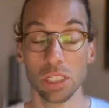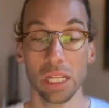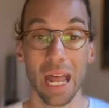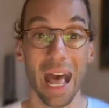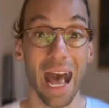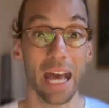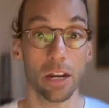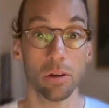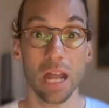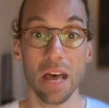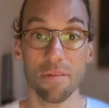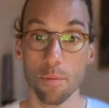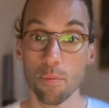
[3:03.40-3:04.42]
that I don't
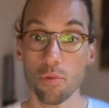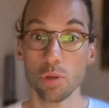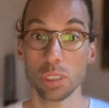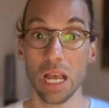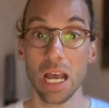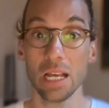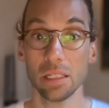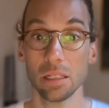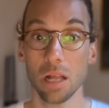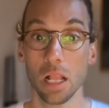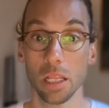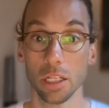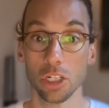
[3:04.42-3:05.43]
have a precise
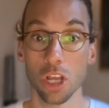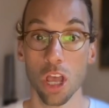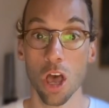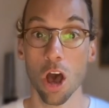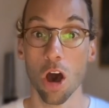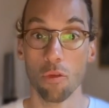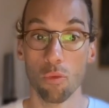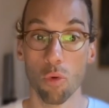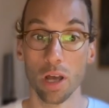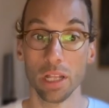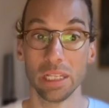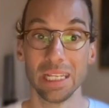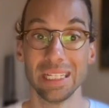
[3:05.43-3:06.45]
knowledge of
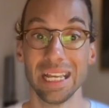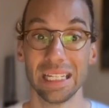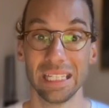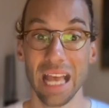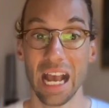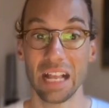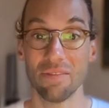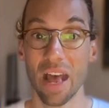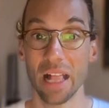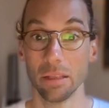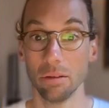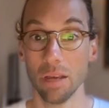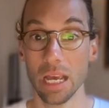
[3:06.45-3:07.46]
what this exact
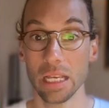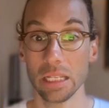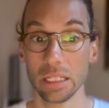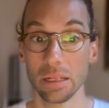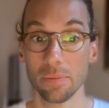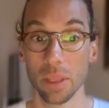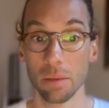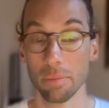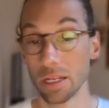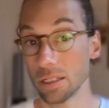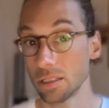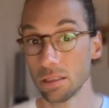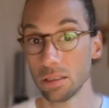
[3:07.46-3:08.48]
value is,
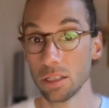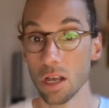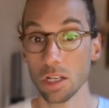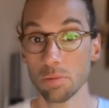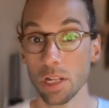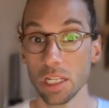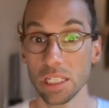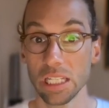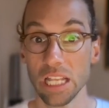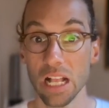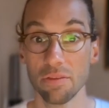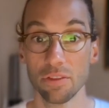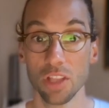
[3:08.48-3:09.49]
because the Young's modulus
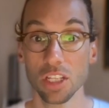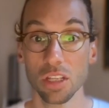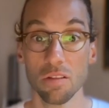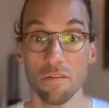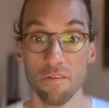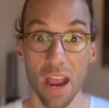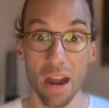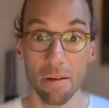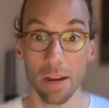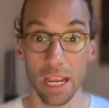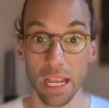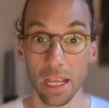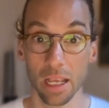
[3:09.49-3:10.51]
itself doesn't
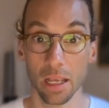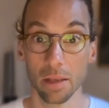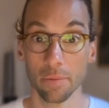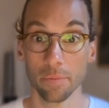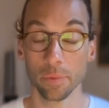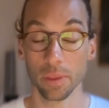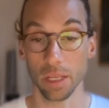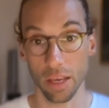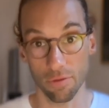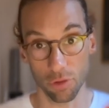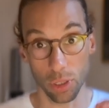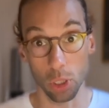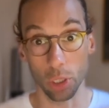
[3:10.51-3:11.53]
vary if we
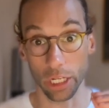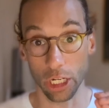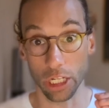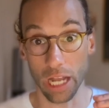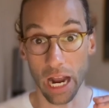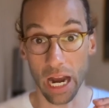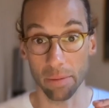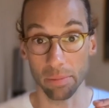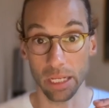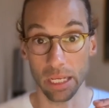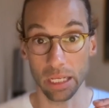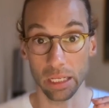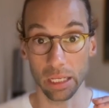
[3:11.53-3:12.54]
look at a time
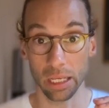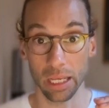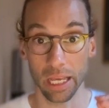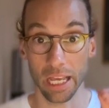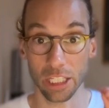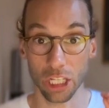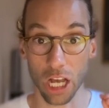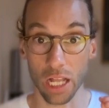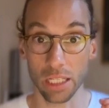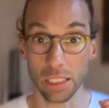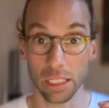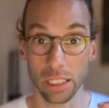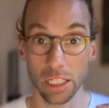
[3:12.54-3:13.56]
t. It's
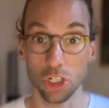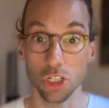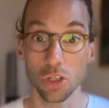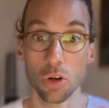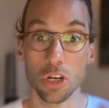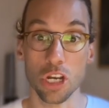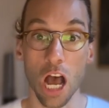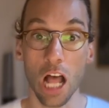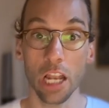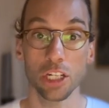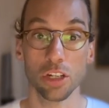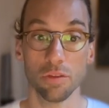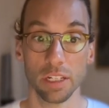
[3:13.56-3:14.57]
constant. It's just our
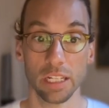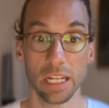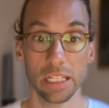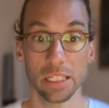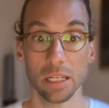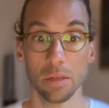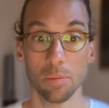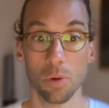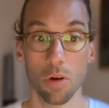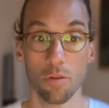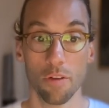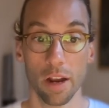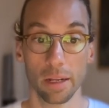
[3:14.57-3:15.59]
knowledge of it that is imperfect.